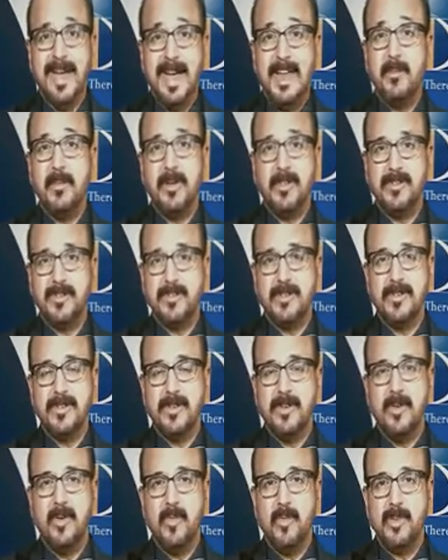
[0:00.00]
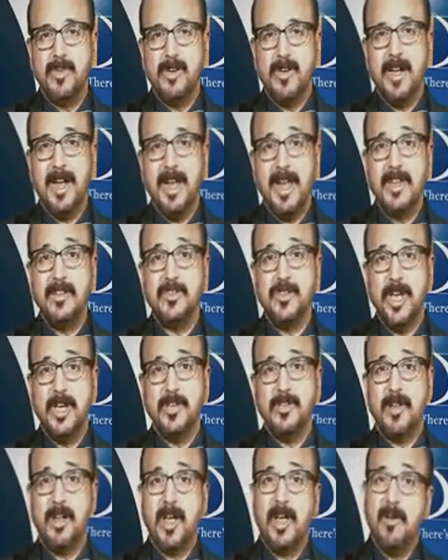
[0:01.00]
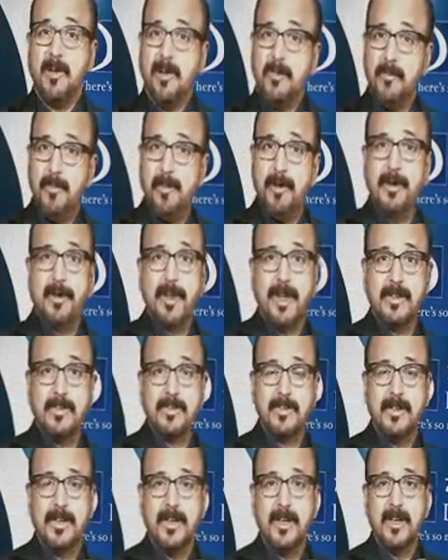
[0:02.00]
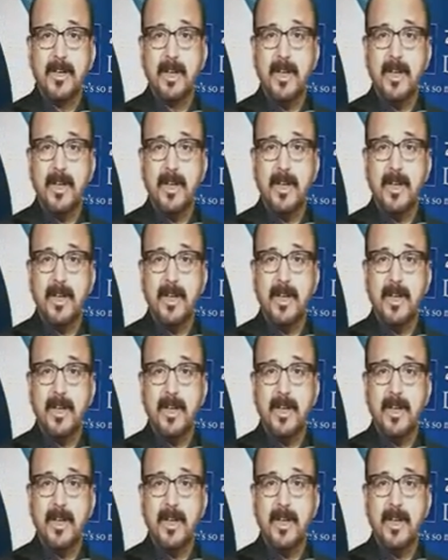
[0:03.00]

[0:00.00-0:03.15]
dynamics which are getting changed on account of politics,